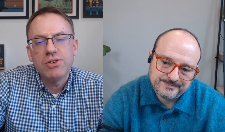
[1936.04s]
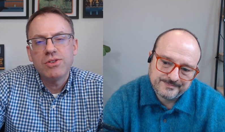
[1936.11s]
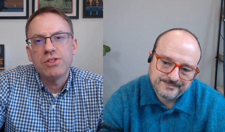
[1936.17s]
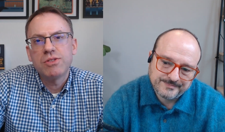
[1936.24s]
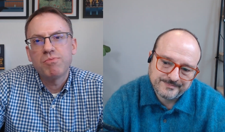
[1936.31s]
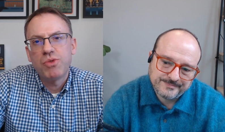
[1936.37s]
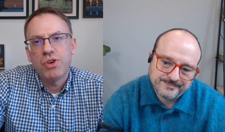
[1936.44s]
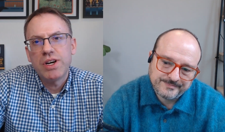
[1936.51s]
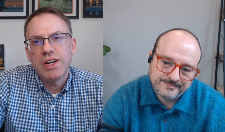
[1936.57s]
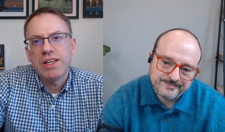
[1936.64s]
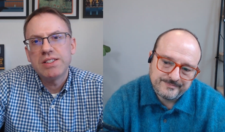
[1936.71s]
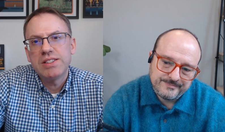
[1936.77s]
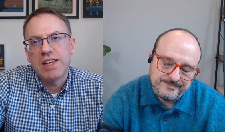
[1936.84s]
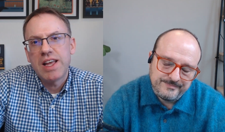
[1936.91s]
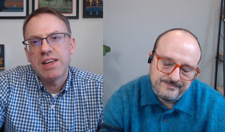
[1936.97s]
Speaker 1: is pretty
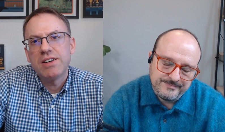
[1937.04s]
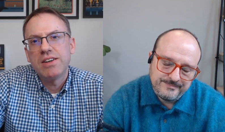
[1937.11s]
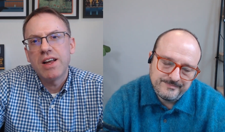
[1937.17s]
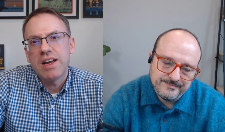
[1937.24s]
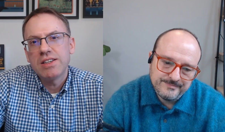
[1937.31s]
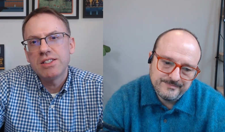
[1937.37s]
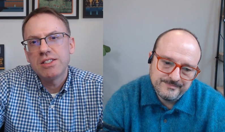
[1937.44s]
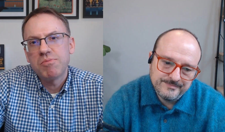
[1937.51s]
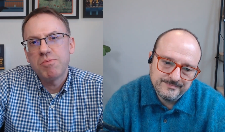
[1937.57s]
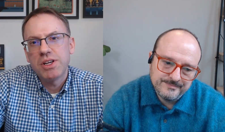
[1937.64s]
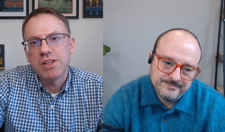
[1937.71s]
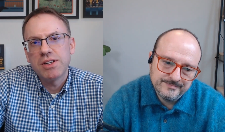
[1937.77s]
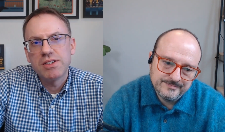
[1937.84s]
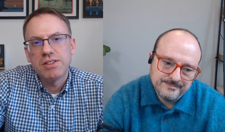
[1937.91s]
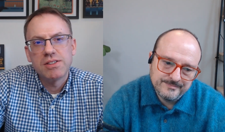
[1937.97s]
standardized,
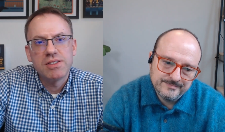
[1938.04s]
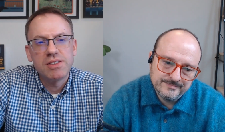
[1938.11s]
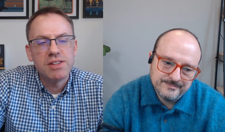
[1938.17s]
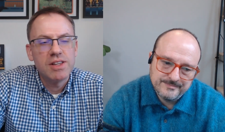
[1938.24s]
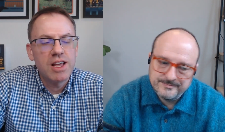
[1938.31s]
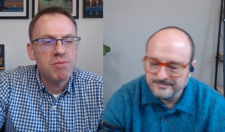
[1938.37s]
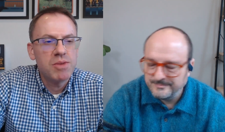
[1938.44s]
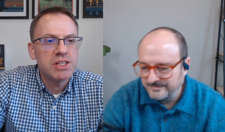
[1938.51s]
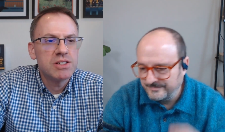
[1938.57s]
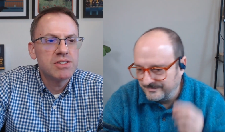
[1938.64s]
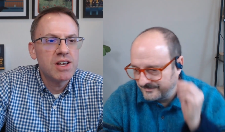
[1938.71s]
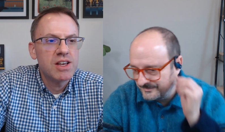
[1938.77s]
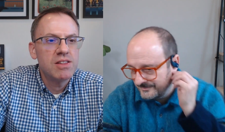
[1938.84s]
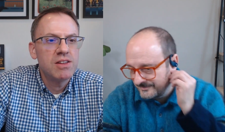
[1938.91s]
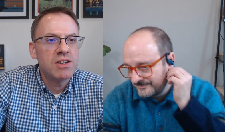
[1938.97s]
but that being
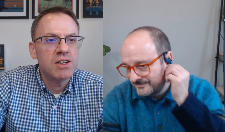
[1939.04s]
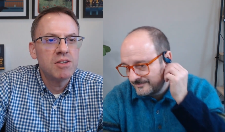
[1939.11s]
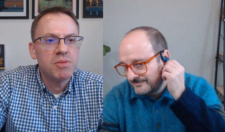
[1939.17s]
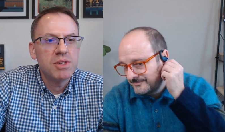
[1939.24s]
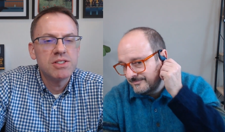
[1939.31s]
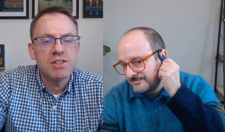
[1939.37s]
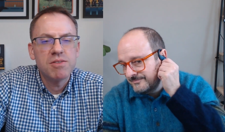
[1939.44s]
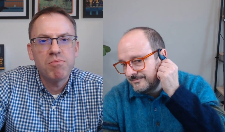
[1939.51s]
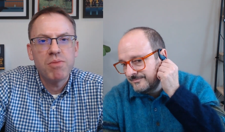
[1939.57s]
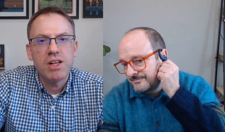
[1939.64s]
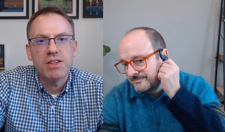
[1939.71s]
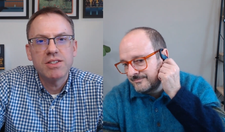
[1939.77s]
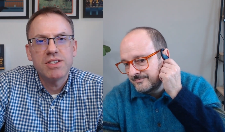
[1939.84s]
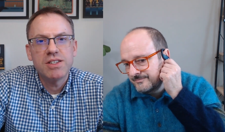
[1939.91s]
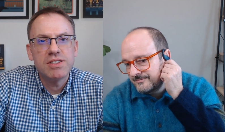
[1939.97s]
said, there could be some
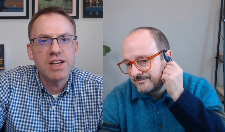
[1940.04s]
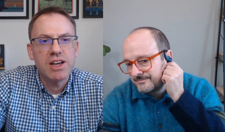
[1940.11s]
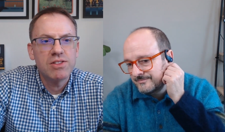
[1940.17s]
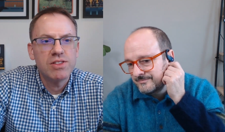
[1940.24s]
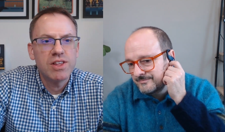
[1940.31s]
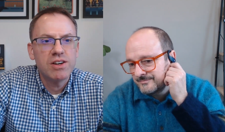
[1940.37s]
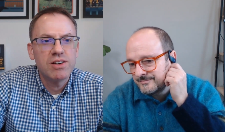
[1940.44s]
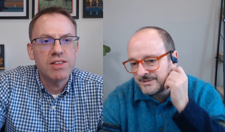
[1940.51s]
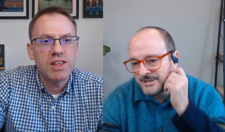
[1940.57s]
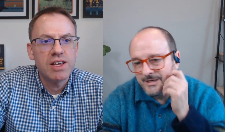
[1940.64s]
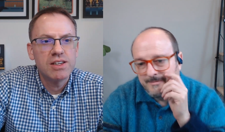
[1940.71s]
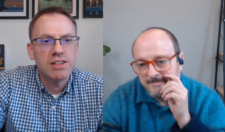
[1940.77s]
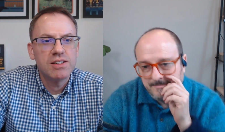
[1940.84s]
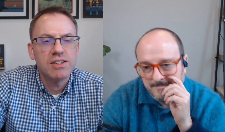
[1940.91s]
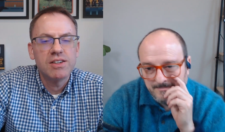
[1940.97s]
policies out there
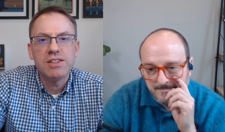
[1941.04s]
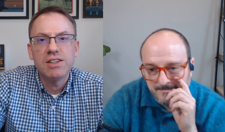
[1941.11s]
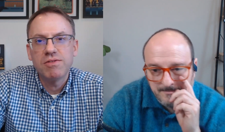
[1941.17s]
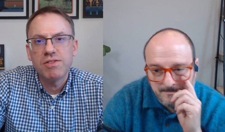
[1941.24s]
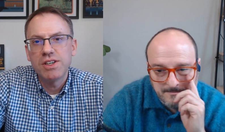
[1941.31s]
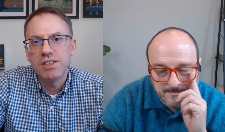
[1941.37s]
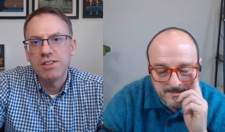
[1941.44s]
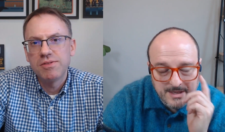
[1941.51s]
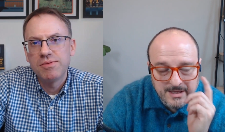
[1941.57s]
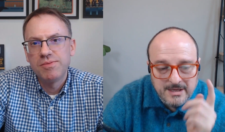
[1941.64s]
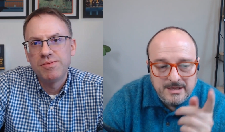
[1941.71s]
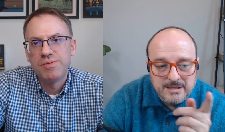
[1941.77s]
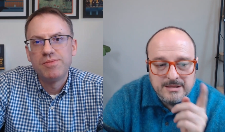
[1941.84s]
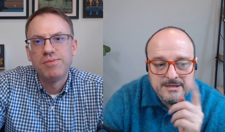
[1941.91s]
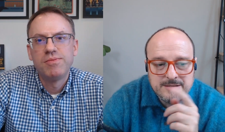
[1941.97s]
that are different.
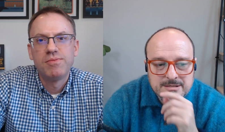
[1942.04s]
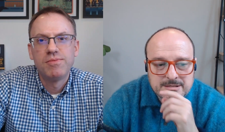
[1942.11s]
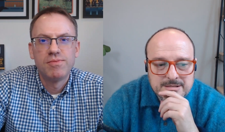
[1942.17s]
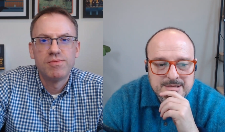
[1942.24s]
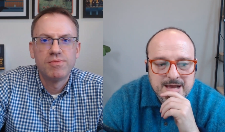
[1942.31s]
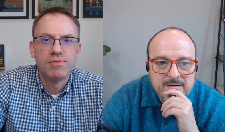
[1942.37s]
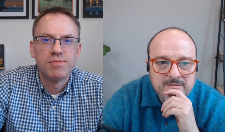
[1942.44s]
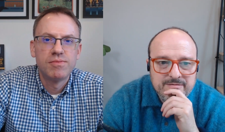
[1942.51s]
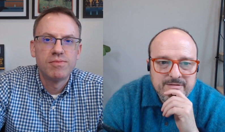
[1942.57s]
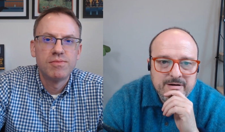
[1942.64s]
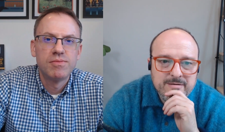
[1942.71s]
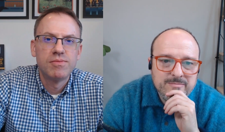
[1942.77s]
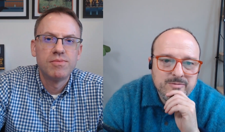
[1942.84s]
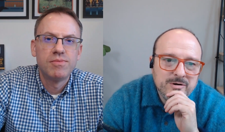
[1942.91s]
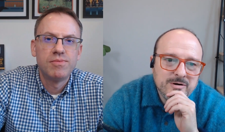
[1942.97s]
Speaker 2: This is now a
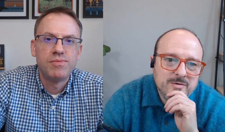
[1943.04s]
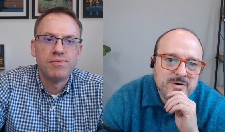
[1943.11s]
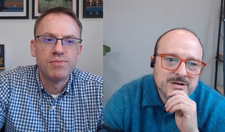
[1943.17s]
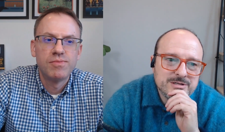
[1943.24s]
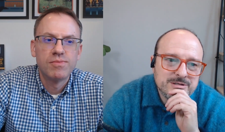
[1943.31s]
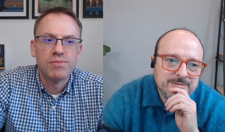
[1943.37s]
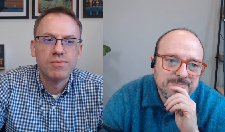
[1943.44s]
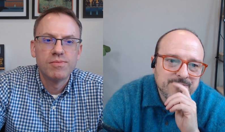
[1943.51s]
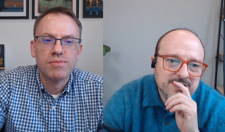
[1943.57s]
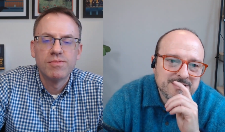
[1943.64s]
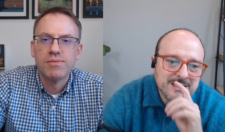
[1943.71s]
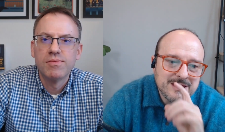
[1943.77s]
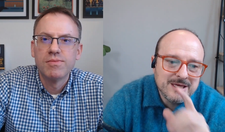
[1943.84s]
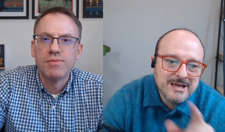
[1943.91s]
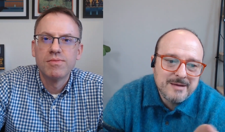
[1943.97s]
very important question
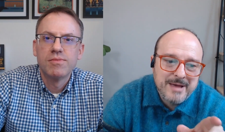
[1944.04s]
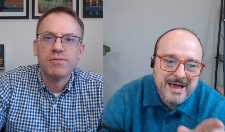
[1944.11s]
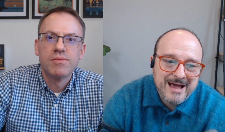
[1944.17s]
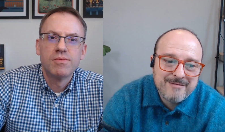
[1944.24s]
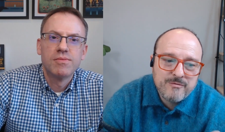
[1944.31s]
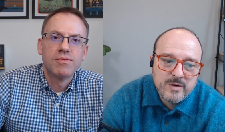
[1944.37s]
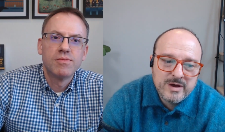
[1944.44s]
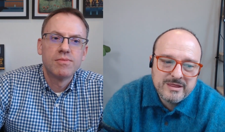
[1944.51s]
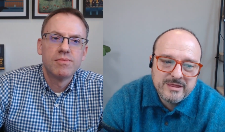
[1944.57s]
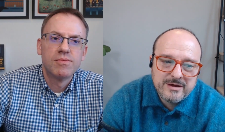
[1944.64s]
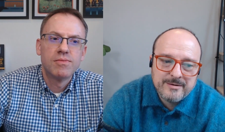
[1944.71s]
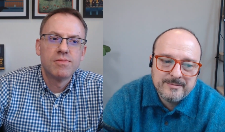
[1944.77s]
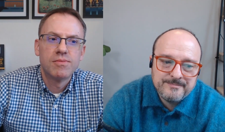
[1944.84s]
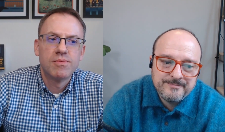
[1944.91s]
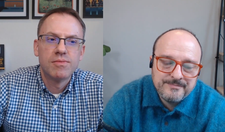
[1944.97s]
because I think I'm halfway
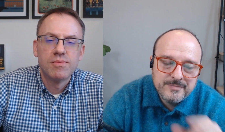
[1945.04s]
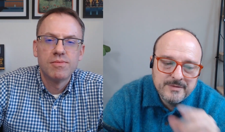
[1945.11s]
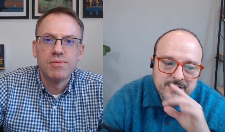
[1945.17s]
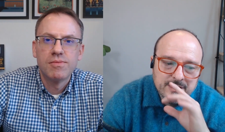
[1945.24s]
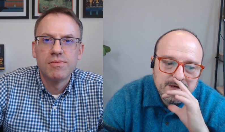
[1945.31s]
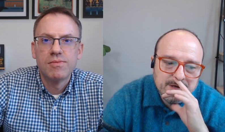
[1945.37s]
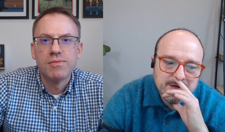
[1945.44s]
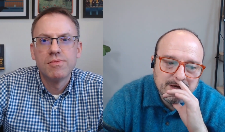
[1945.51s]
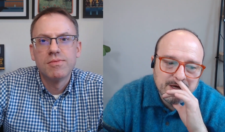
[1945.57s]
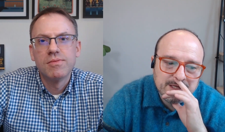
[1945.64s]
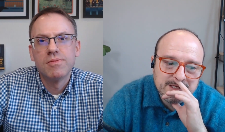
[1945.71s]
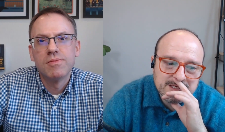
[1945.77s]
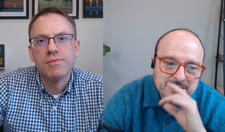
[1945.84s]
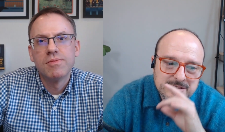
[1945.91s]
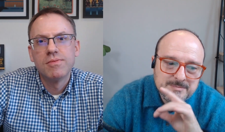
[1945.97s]
there
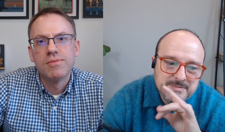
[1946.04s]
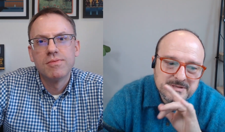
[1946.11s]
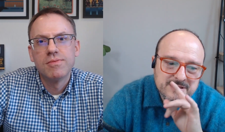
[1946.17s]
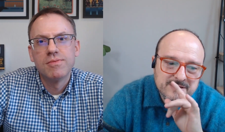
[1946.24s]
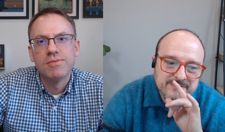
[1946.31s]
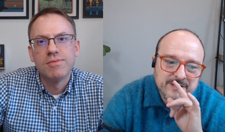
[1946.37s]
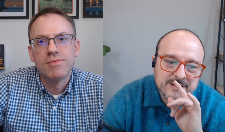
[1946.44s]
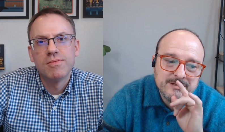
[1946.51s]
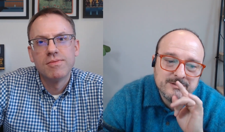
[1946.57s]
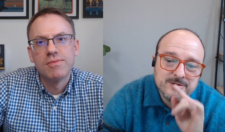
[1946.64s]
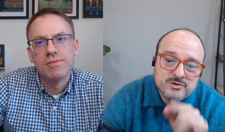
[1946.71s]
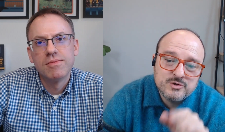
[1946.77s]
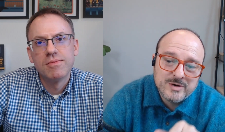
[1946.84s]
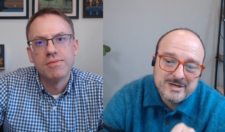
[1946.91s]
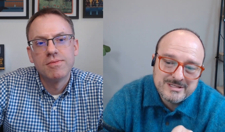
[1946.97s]
and this is specific
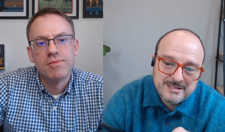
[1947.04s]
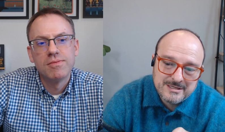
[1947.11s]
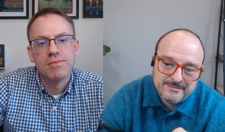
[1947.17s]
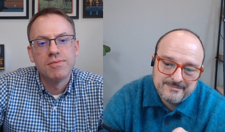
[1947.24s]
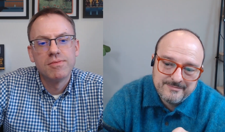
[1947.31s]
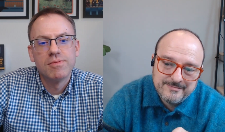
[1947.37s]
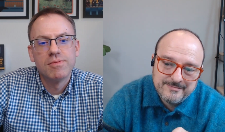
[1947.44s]
to dressing.